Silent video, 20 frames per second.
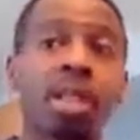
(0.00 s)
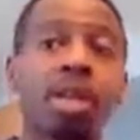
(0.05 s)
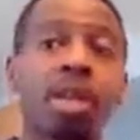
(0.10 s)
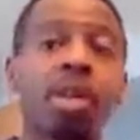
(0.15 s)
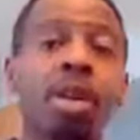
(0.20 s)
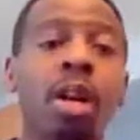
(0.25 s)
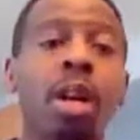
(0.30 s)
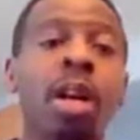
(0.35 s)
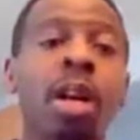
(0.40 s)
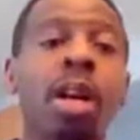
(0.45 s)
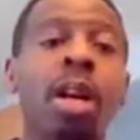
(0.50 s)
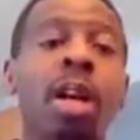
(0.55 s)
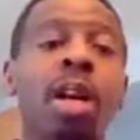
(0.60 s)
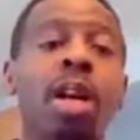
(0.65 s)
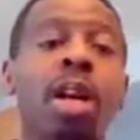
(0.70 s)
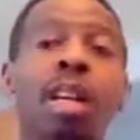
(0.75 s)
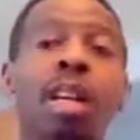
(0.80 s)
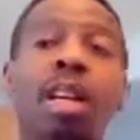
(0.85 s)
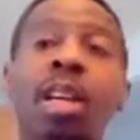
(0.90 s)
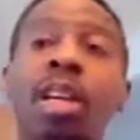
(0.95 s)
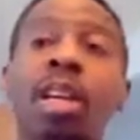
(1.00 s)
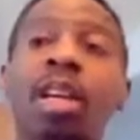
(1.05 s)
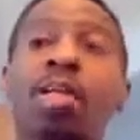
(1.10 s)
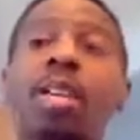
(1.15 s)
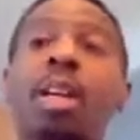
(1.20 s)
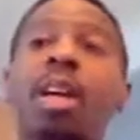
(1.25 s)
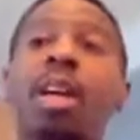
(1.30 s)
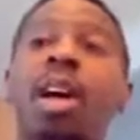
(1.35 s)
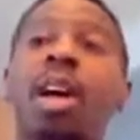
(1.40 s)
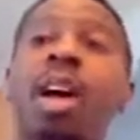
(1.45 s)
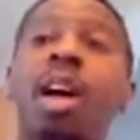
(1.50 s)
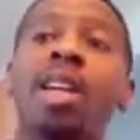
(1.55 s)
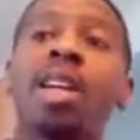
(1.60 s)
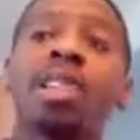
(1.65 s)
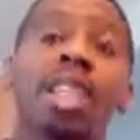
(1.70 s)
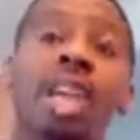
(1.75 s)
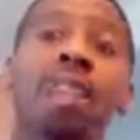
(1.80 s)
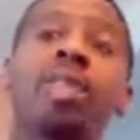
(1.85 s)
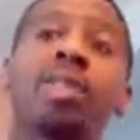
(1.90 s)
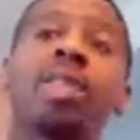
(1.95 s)
So again,
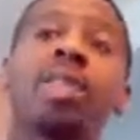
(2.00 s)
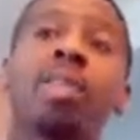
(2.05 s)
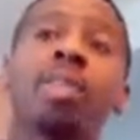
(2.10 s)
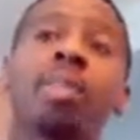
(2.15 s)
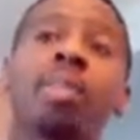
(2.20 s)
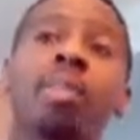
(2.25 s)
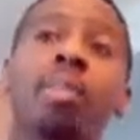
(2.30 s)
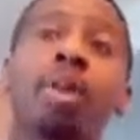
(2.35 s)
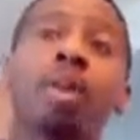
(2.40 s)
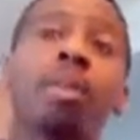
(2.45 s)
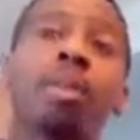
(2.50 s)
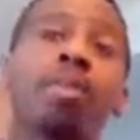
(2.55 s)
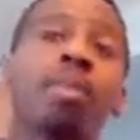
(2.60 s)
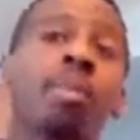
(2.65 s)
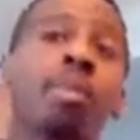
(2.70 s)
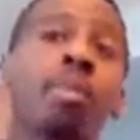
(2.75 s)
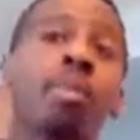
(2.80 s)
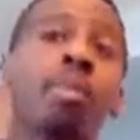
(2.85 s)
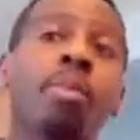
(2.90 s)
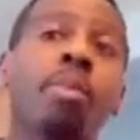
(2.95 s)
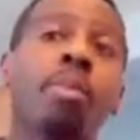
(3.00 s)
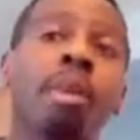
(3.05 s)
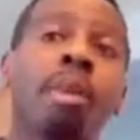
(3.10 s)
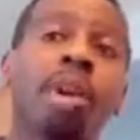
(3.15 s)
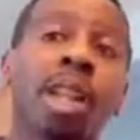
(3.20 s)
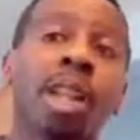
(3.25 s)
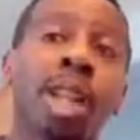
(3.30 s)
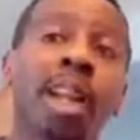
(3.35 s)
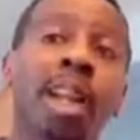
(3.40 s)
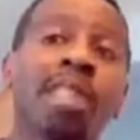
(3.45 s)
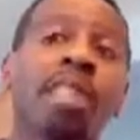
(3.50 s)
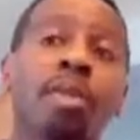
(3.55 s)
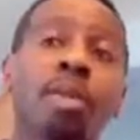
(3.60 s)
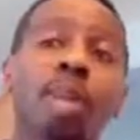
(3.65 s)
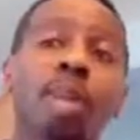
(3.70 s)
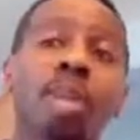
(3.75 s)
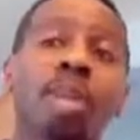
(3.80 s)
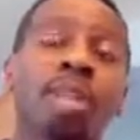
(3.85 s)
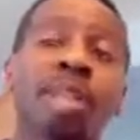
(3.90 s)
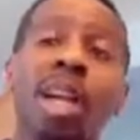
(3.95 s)
safety is important for lots of
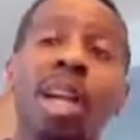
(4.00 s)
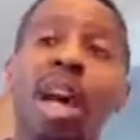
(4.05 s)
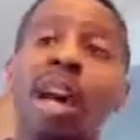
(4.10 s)
reasons.